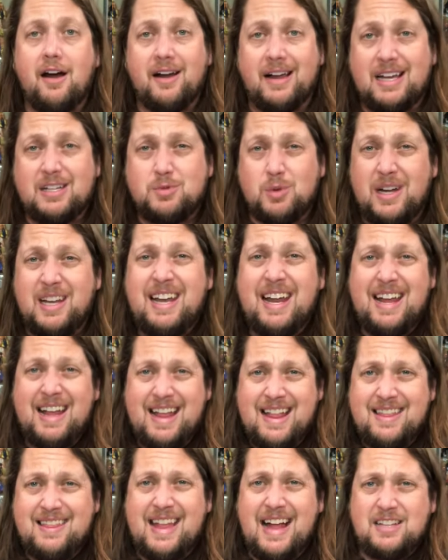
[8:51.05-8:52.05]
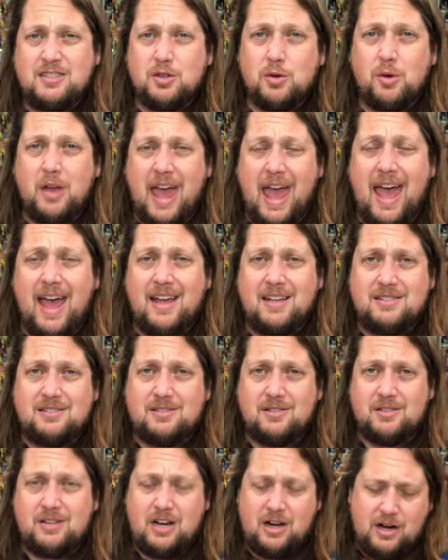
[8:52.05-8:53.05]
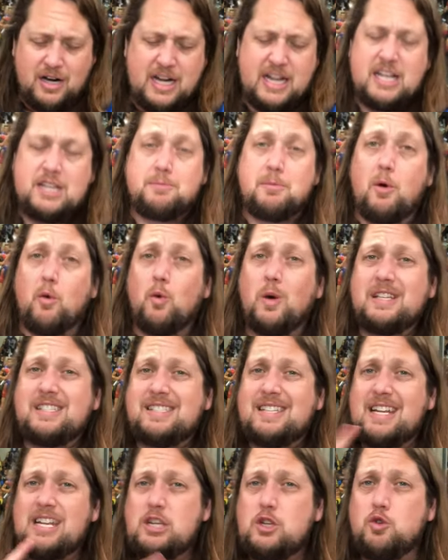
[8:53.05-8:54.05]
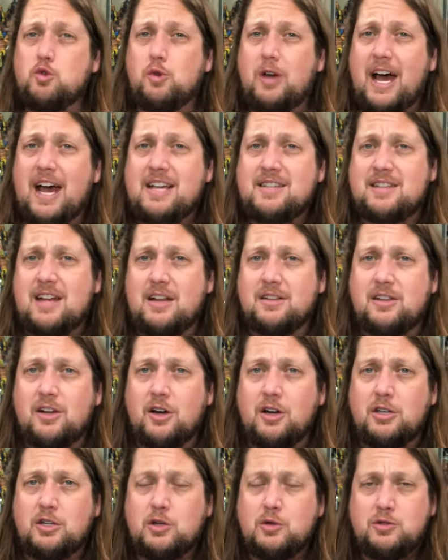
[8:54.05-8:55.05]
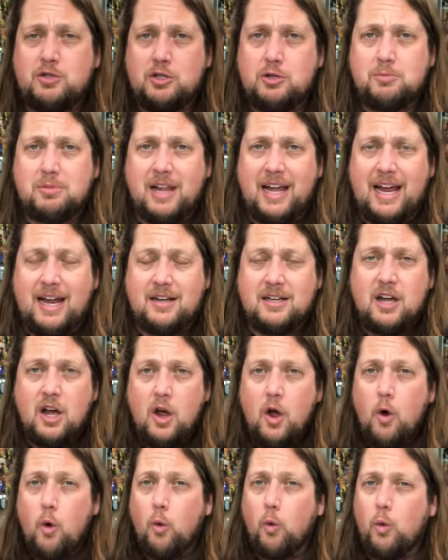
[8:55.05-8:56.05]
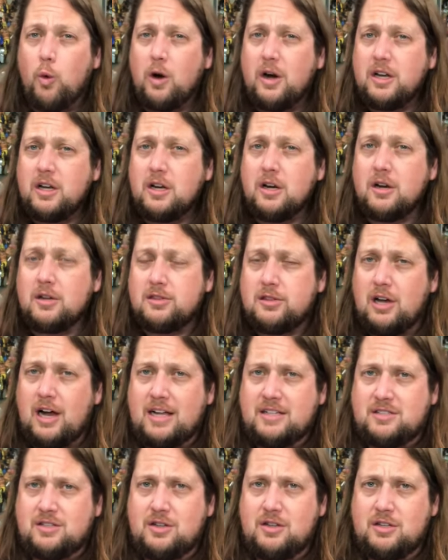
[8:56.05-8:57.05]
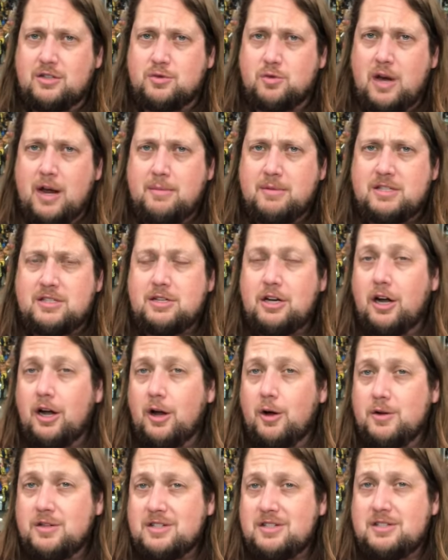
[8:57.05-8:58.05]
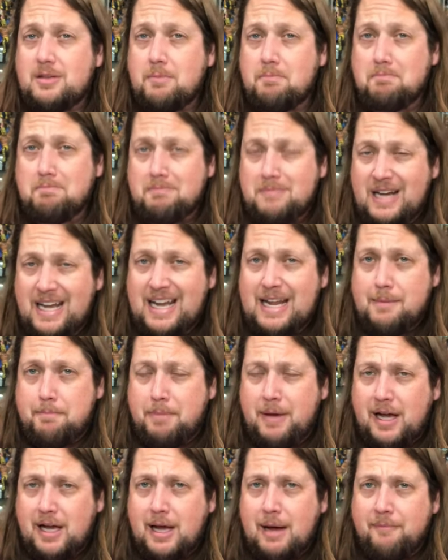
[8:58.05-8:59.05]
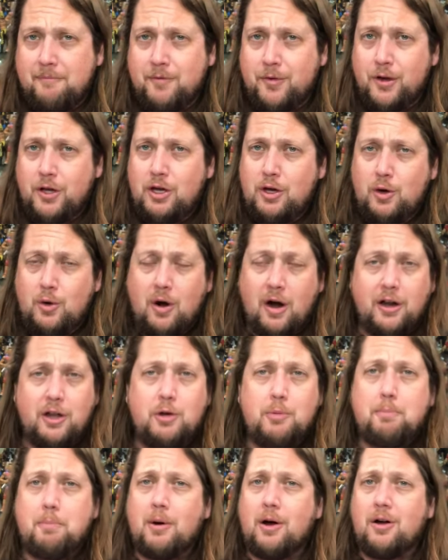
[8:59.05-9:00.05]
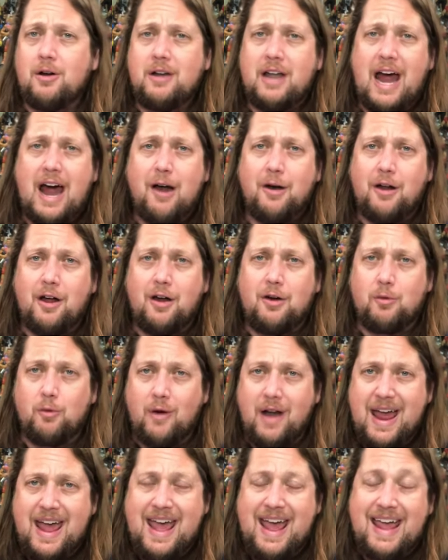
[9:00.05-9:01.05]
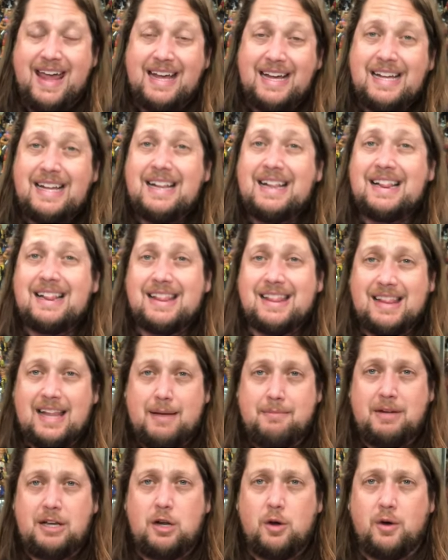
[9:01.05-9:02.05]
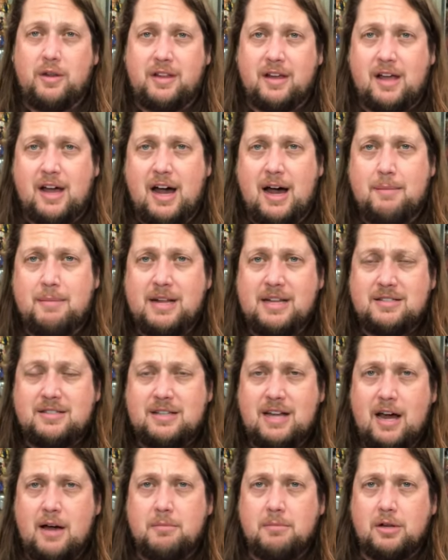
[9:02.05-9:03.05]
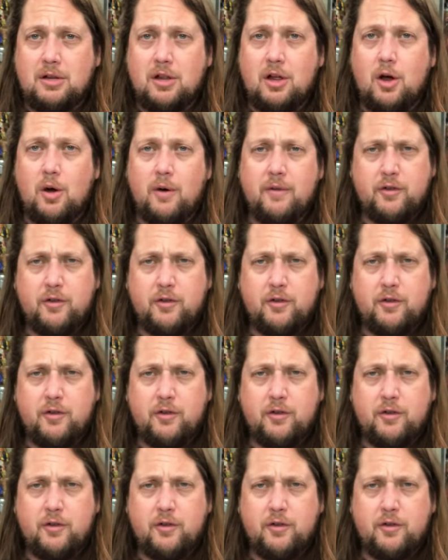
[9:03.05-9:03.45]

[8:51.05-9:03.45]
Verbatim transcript: And guess what? That's okay. So there it is. But what say you guys out there in YouTube land? What are your thoughts on this Rey Mysterio? Is this immediate pickup for you? Are you burned out on Rey? Let me know in the comments down below.